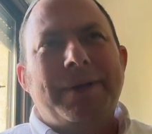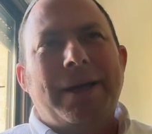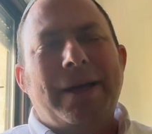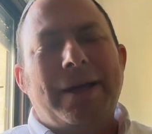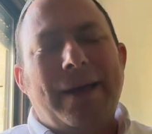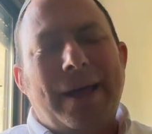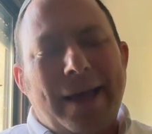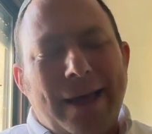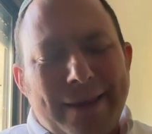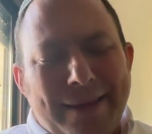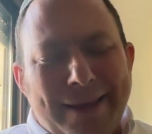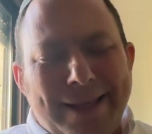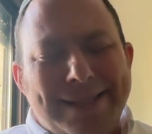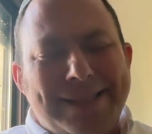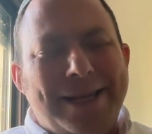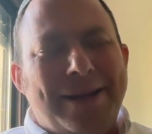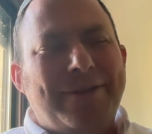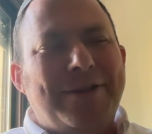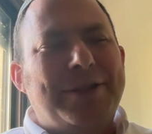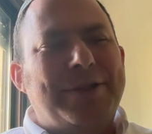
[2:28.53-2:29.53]
I think it's
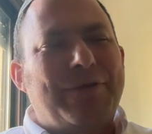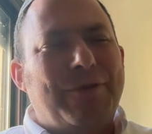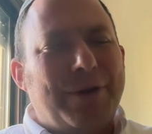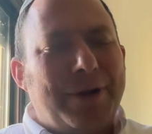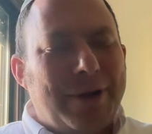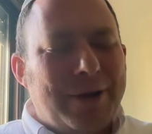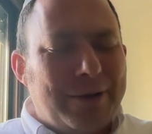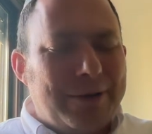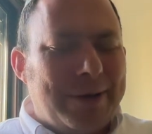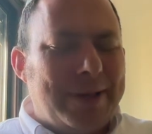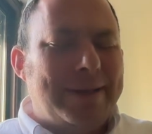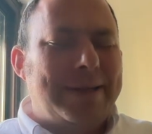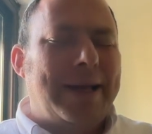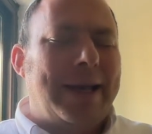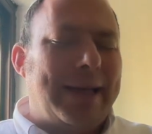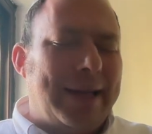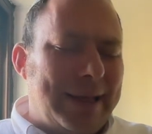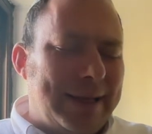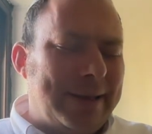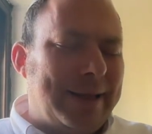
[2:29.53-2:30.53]
there in the Sforno,
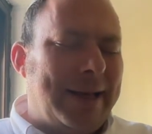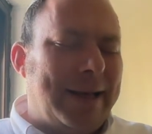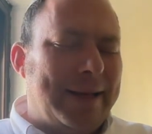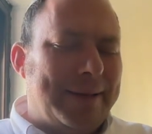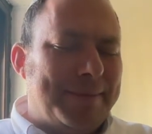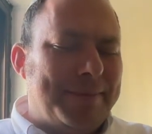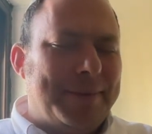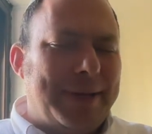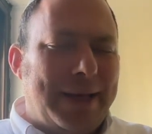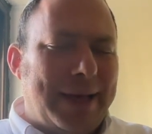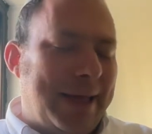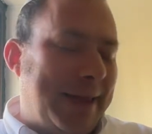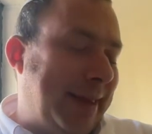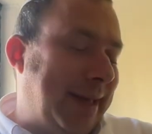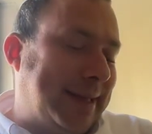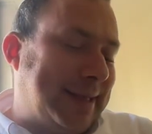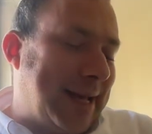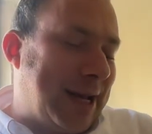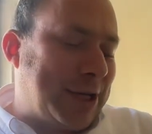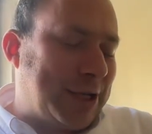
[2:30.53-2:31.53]
and I think
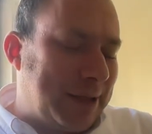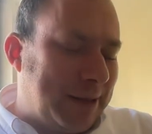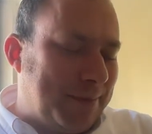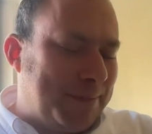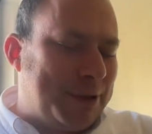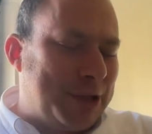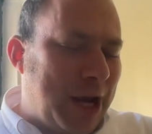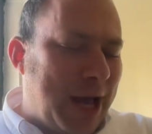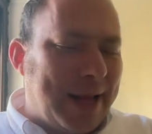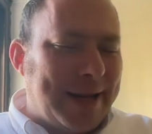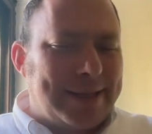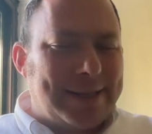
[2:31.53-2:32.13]
it's actually pshat.